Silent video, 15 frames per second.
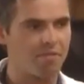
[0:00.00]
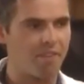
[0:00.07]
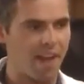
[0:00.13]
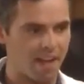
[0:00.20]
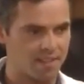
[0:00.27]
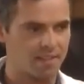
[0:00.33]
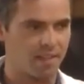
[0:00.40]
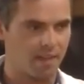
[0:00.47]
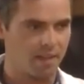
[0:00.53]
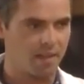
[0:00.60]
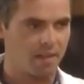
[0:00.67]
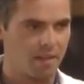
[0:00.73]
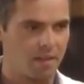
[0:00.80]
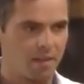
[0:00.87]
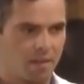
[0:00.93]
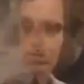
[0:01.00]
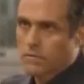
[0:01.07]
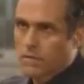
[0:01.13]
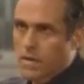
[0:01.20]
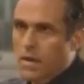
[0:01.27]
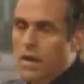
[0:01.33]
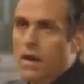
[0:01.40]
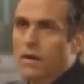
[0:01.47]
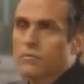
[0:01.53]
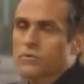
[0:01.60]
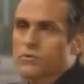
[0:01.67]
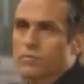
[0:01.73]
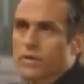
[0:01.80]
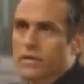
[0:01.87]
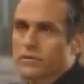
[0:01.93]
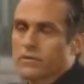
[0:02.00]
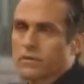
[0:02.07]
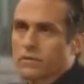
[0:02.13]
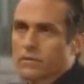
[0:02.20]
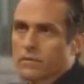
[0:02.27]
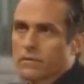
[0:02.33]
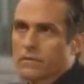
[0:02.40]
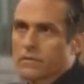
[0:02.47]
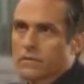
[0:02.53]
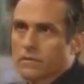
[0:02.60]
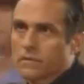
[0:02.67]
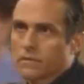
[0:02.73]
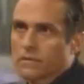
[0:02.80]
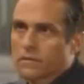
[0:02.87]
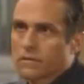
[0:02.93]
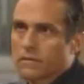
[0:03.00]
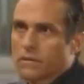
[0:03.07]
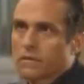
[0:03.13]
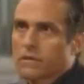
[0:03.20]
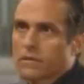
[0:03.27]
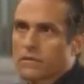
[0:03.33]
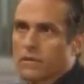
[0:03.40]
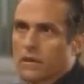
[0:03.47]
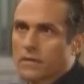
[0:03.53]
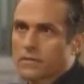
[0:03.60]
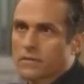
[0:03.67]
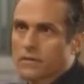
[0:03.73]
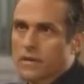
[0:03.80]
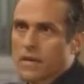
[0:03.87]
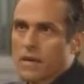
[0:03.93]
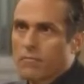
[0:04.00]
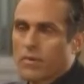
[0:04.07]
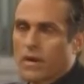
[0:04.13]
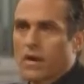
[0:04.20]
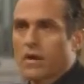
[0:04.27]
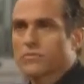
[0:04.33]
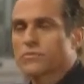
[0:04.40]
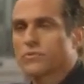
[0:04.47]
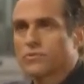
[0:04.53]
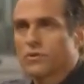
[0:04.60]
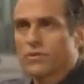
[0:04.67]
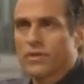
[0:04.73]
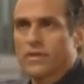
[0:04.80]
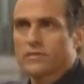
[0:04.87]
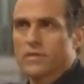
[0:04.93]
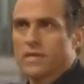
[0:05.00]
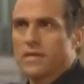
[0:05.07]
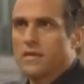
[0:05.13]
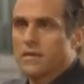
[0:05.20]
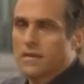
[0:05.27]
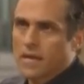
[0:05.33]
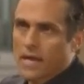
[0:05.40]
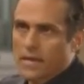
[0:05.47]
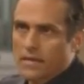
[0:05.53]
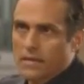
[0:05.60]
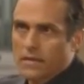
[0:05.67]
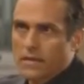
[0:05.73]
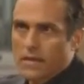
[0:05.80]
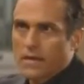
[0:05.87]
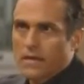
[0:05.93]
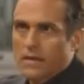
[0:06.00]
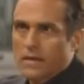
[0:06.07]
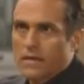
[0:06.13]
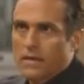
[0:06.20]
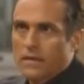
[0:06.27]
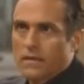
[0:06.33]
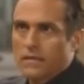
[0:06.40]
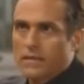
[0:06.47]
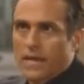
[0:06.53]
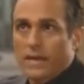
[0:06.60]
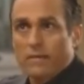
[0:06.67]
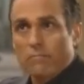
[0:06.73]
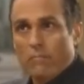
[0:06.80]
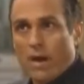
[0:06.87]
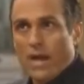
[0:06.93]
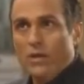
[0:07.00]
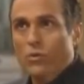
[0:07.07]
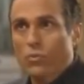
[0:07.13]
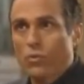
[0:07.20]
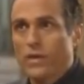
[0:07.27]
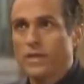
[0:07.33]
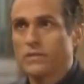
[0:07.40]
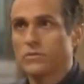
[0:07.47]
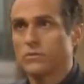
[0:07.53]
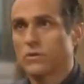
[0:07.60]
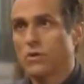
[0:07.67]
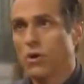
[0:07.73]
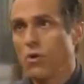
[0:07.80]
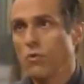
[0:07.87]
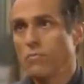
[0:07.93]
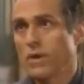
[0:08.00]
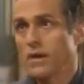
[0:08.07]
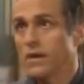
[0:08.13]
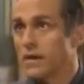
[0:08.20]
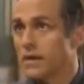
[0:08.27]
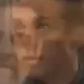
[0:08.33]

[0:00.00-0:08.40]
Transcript: fast. I respect you. You're a good doctor. But I also know that it's eating at you that Michael went into a coma